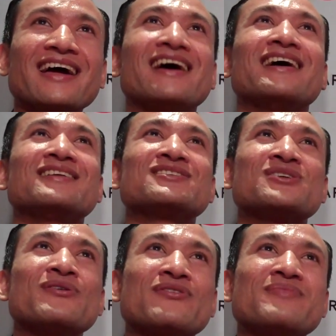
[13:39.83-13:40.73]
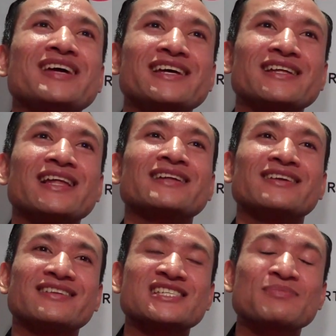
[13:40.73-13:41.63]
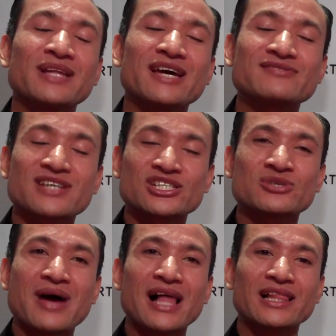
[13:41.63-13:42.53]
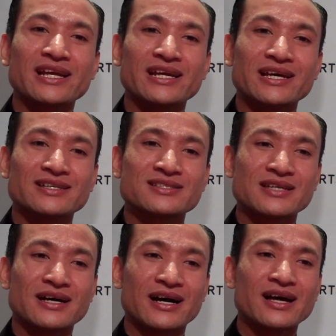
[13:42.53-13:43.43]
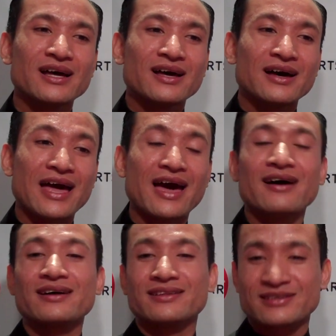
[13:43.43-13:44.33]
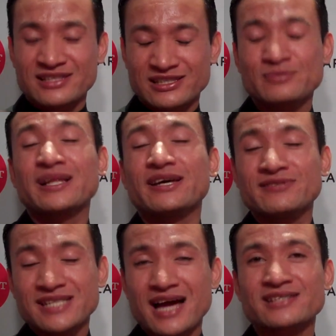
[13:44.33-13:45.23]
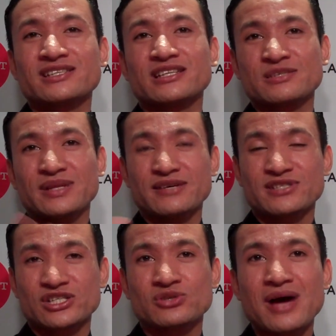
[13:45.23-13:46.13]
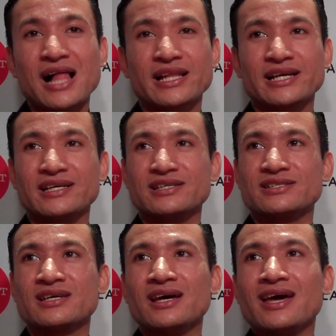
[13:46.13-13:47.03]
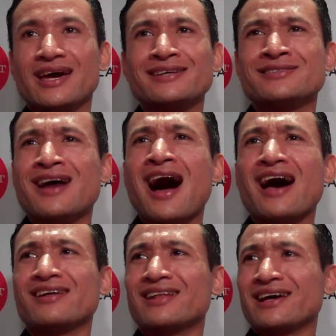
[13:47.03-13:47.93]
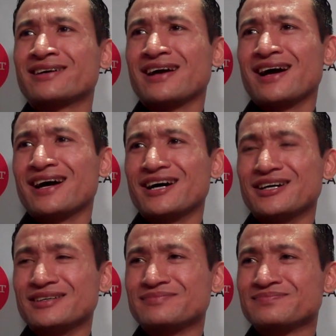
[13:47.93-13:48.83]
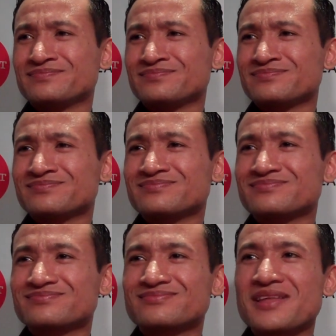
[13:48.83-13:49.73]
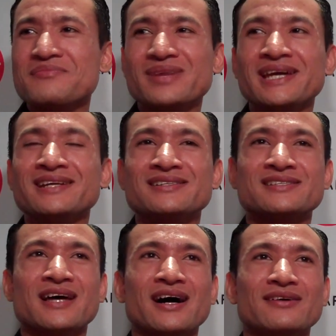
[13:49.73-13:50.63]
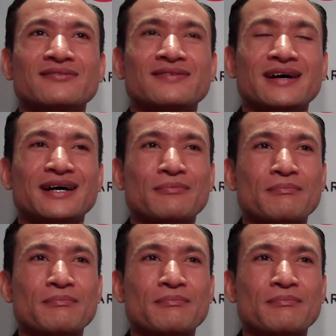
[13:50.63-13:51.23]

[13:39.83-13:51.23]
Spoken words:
And so for me, like the display of sexuality is the display of sex, the display of sexuality is not like a means of